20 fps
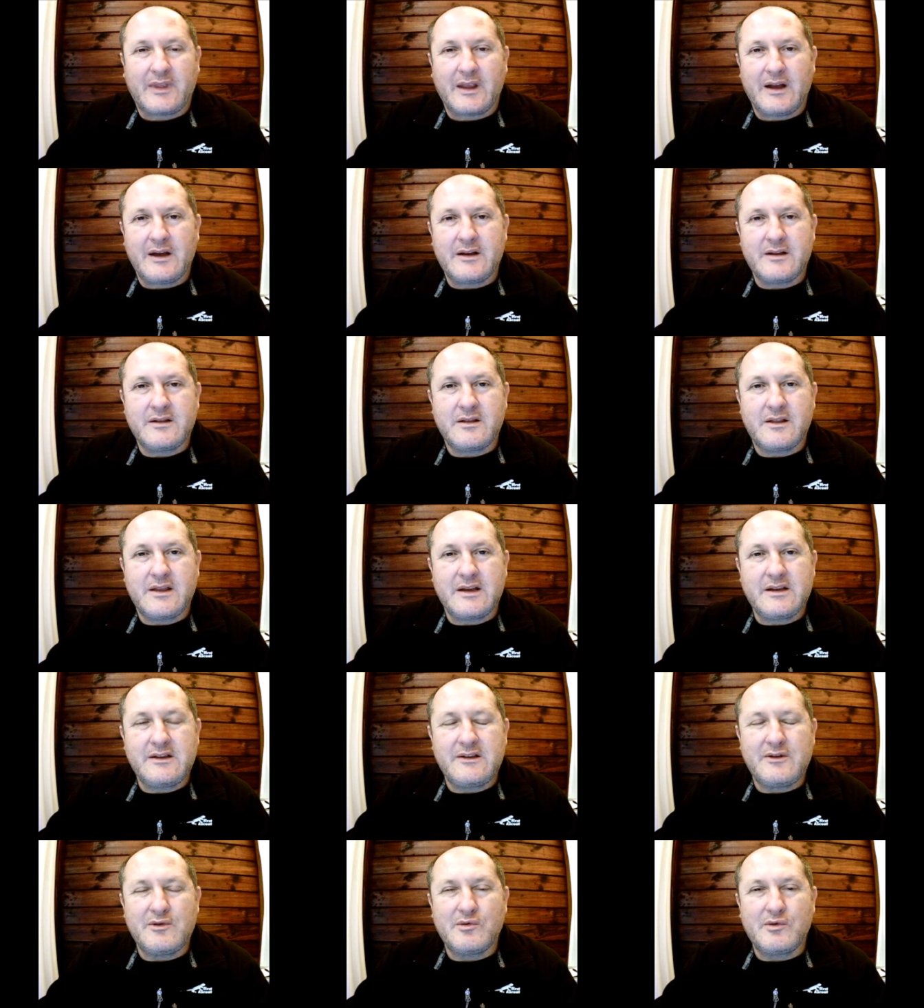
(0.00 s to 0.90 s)
And
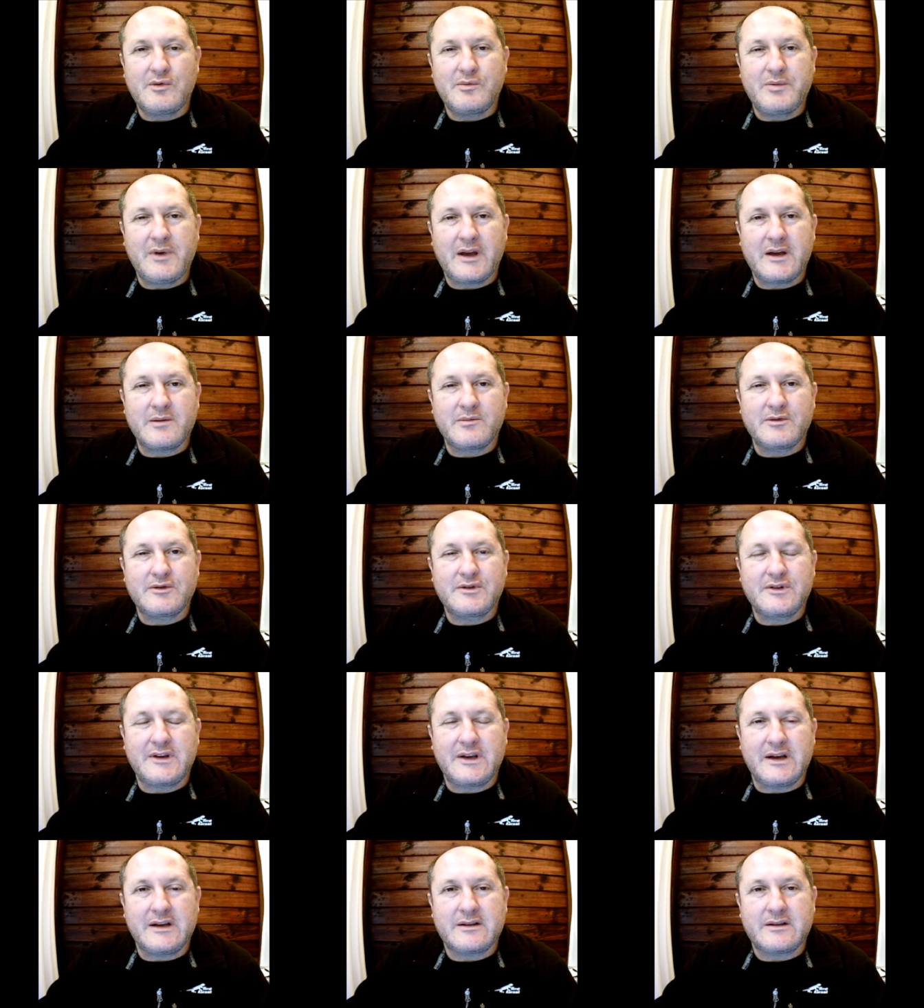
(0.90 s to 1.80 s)
then you will be able to
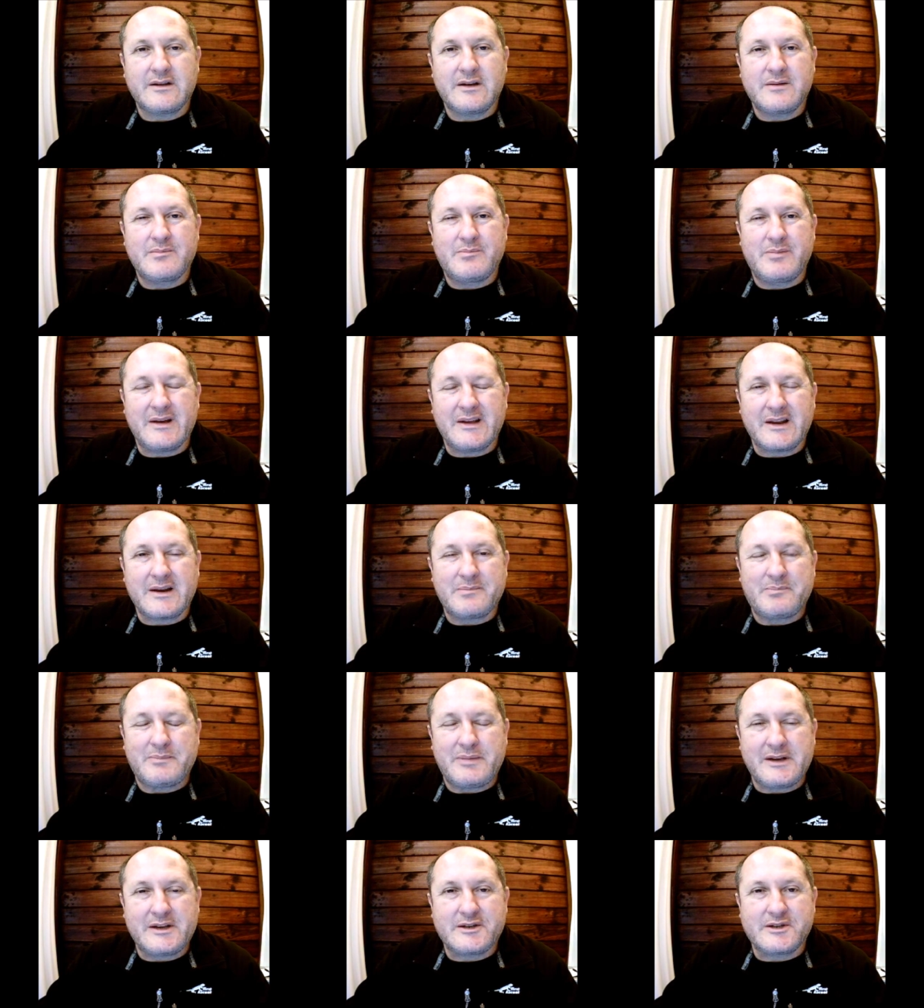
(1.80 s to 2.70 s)
get a better
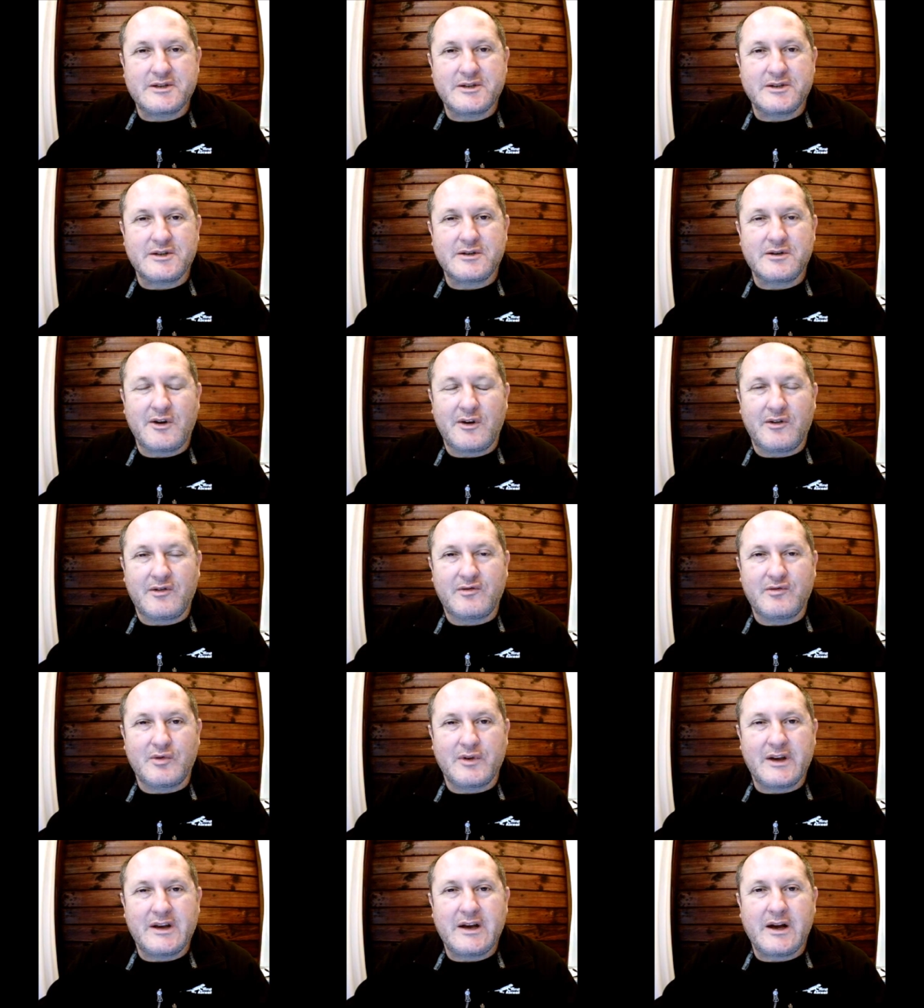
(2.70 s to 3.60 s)
picture of
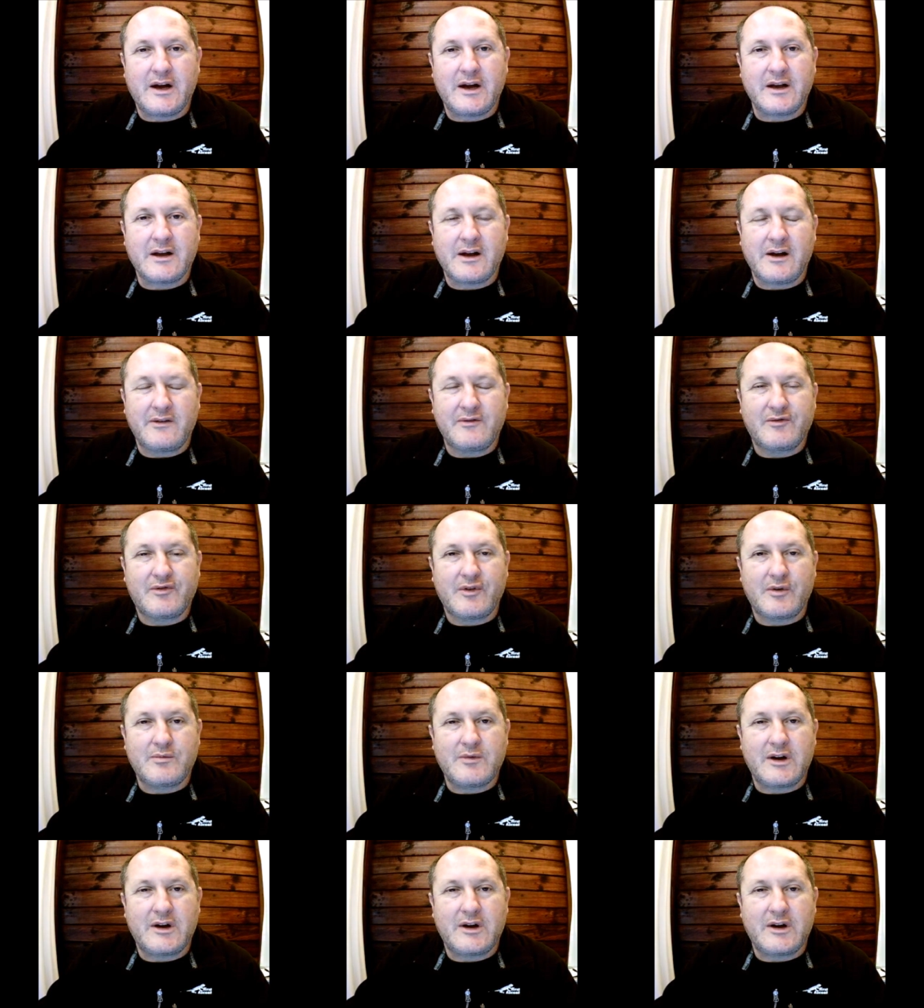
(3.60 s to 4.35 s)
where I come from.